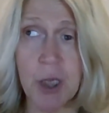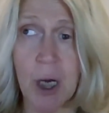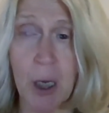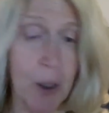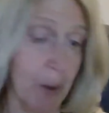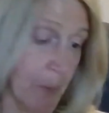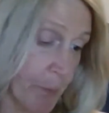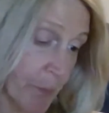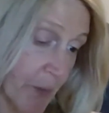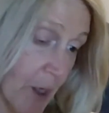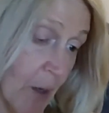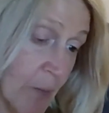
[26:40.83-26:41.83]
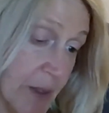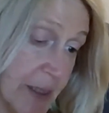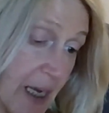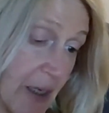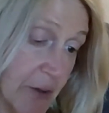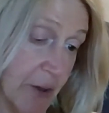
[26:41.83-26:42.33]
comes
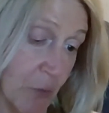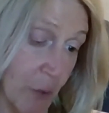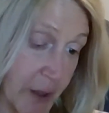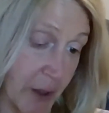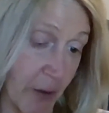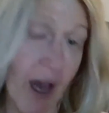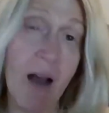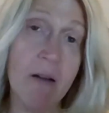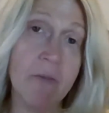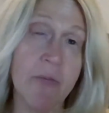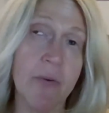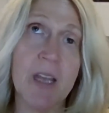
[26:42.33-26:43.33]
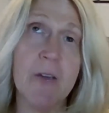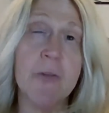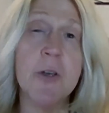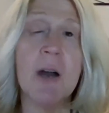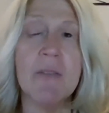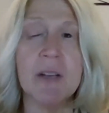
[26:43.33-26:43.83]
down to if
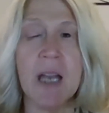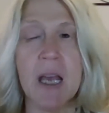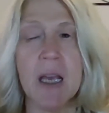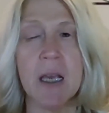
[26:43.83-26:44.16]
you have